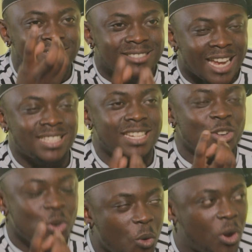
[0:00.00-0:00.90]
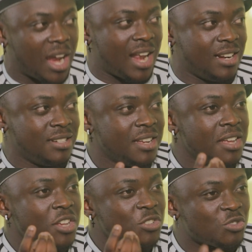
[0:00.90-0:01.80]
getting local
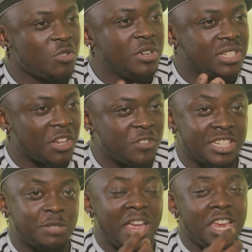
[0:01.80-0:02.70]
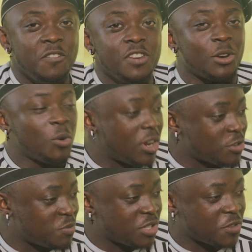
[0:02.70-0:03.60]
streaming services, but even the local
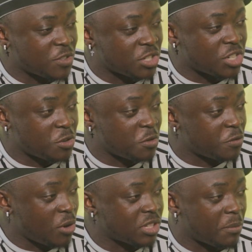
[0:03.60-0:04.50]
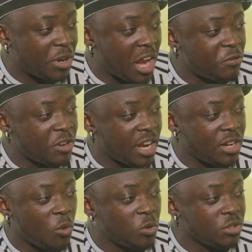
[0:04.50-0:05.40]
streaming services that you've talked about, the
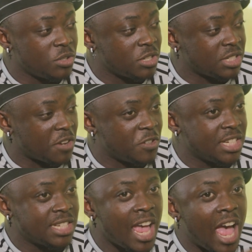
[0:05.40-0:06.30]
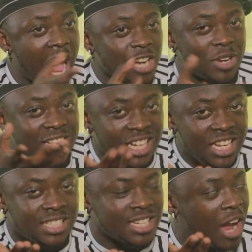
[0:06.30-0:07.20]
African-owned services, actually
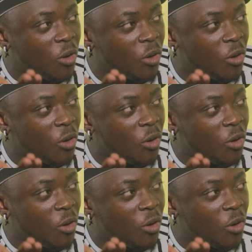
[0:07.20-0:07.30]
list their